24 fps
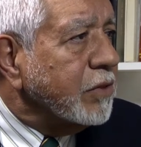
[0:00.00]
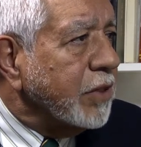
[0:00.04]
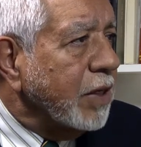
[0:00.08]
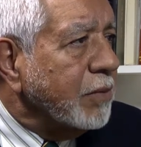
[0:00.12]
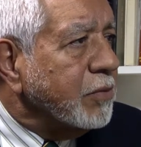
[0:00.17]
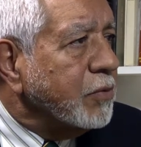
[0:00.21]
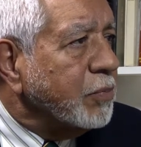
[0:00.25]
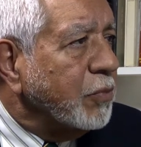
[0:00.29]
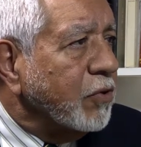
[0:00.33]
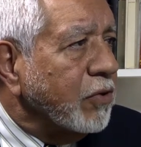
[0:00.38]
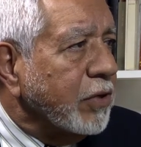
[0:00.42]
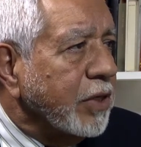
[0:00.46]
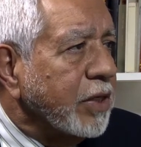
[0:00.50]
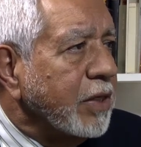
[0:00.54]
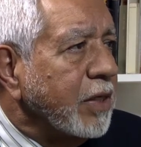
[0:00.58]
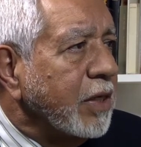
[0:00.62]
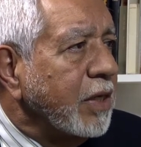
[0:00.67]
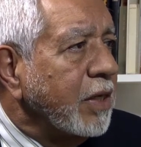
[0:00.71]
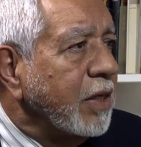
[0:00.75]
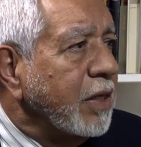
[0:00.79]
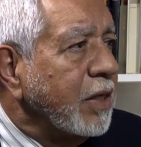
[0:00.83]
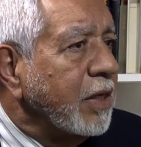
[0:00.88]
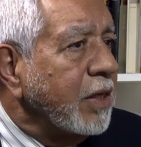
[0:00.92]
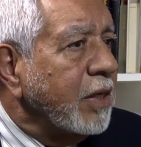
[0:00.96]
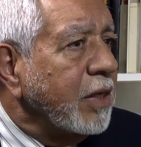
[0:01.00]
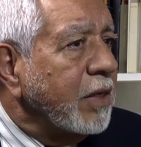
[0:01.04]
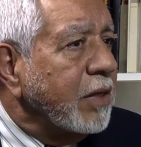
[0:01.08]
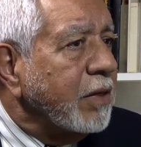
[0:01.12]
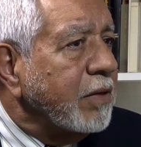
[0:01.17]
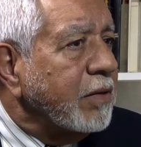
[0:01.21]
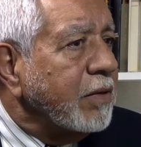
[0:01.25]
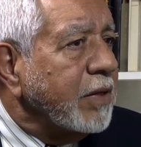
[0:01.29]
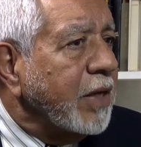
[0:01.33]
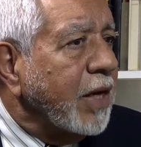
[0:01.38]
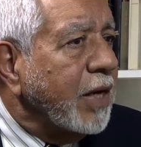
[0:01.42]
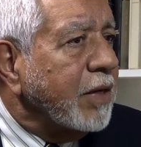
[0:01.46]
James Boyd,
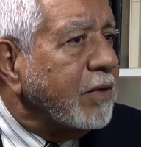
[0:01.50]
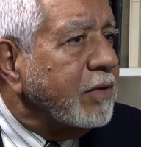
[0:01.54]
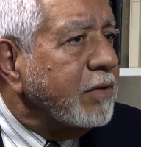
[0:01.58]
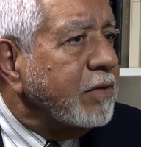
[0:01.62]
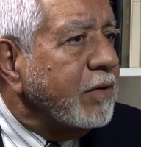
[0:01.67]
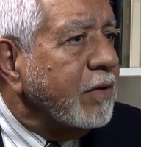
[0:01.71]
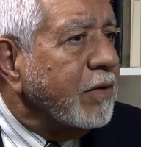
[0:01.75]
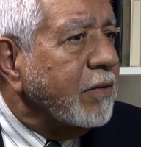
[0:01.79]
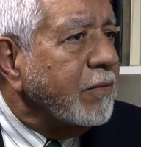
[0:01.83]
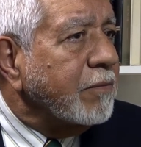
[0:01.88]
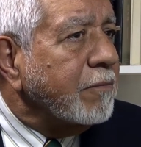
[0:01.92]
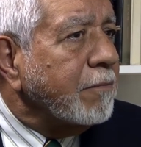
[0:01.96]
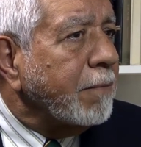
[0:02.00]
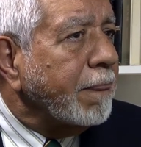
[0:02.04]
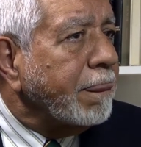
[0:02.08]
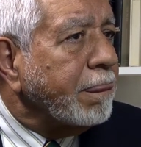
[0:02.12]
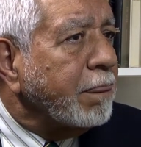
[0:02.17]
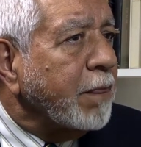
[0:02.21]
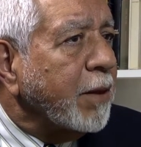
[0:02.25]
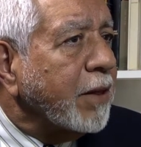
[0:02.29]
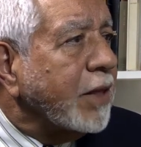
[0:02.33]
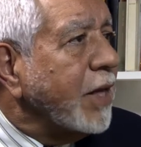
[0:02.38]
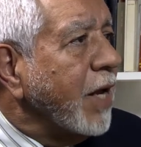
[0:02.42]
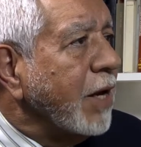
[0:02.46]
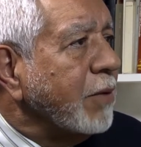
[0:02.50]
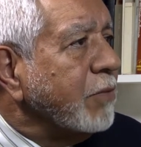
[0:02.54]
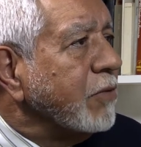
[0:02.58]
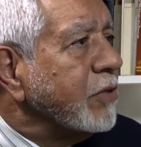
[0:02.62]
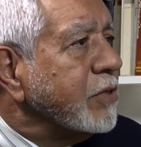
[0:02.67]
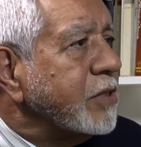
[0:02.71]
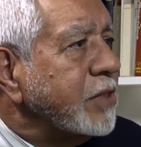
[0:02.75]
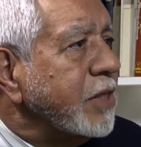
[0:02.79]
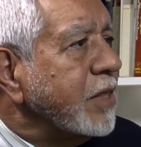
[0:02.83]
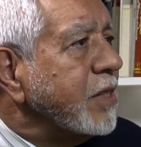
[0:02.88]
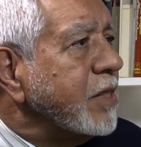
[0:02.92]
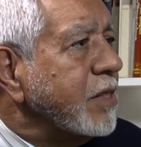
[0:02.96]
that
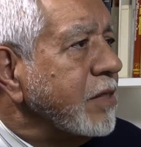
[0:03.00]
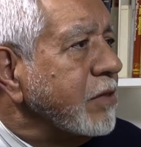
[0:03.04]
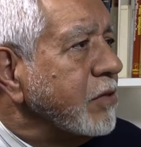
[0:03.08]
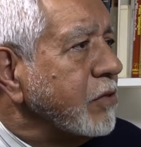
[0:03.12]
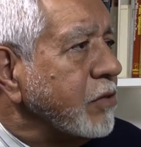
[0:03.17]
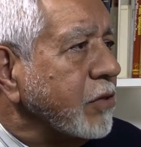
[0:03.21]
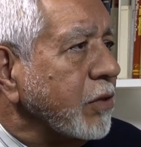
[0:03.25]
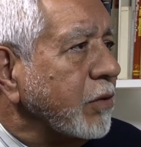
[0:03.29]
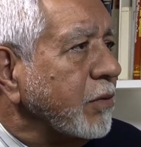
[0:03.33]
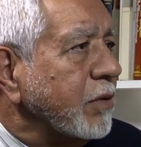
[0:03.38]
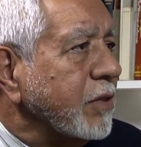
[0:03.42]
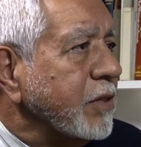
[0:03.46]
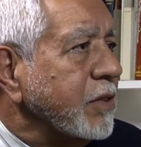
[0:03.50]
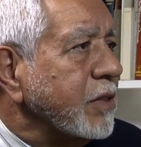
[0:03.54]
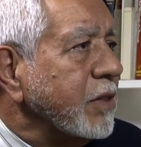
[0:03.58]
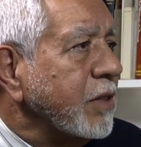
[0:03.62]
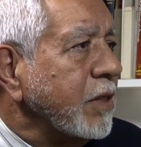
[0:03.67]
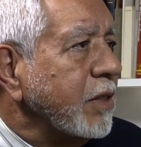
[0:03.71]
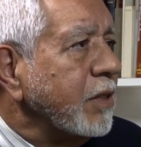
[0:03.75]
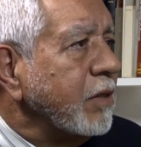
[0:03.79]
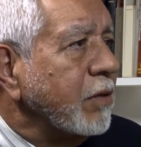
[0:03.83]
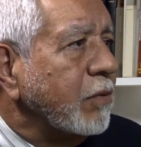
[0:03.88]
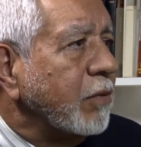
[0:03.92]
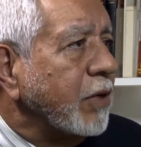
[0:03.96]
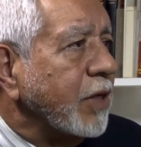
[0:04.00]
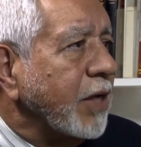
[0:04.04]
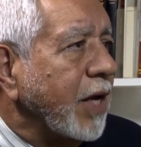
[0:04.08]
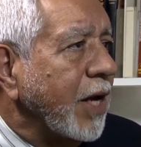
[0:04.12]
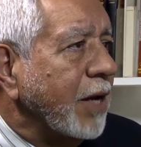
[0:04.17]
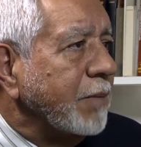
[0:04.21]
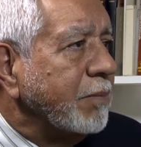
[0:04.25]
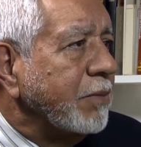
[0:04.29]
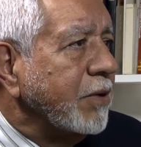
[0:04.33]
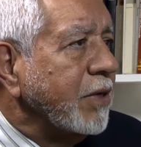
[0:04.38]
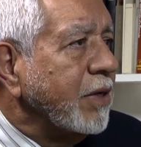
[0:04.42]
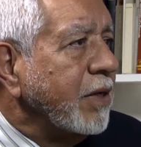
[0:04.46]
cameras did show us what
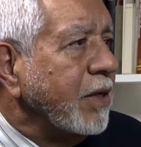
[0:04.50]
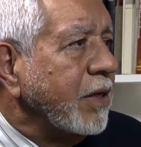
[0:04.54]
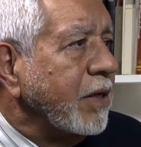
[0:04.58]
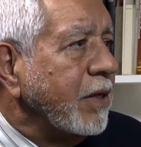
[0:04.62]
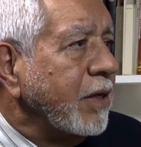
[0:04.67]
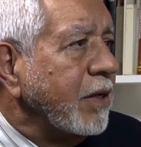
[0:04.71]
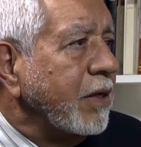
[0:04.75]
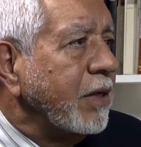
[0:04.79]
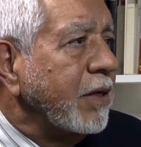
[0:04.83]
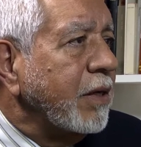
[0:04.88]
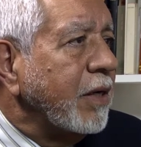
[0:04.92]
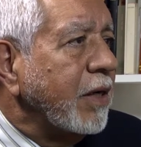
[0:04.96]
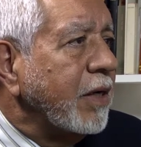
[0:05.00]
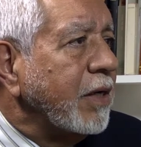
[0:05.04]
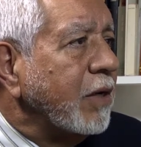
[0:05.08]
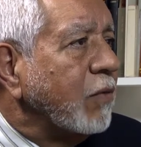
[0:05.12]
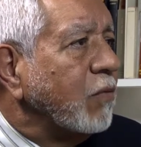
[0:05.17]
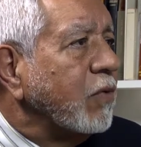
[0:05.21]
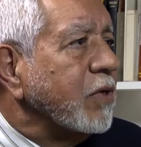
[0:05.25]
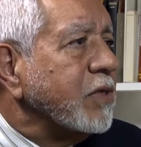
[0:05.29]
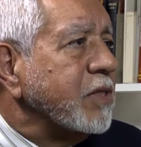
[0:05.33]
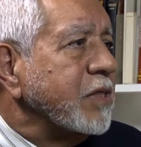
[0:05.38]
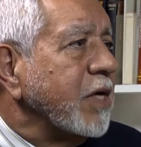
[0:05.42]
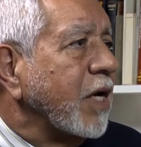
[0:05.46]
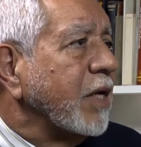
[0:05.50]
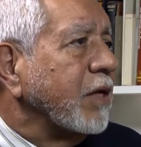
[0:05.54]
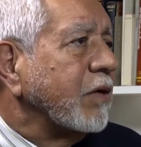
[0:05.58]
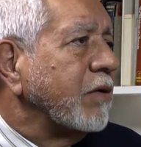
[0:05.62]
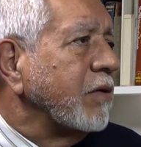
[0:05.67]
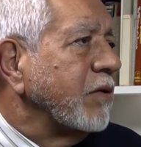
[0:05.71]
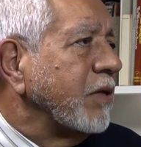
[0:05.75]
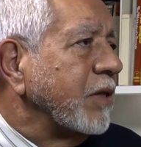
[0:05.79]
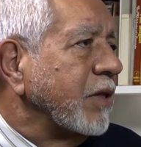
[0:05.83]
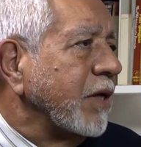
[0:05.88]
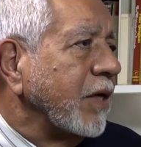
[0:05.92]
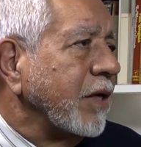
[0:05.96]
happened, and it was not a
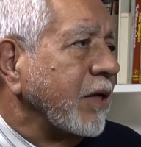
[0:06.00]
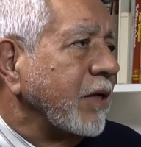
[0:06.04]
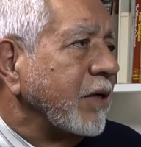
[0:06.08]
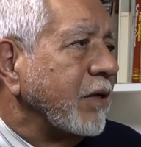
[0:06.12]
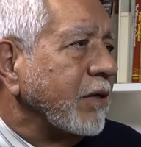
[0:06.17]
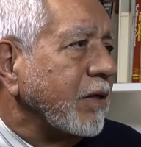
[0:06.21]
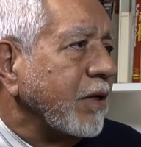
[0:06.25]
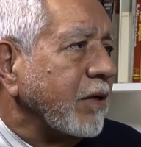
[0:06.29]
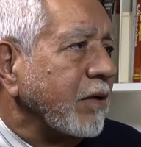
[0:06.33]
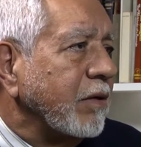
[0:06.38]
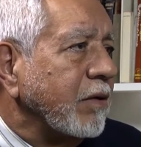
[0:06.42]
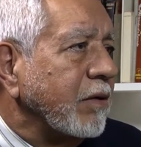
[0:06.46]
good thing that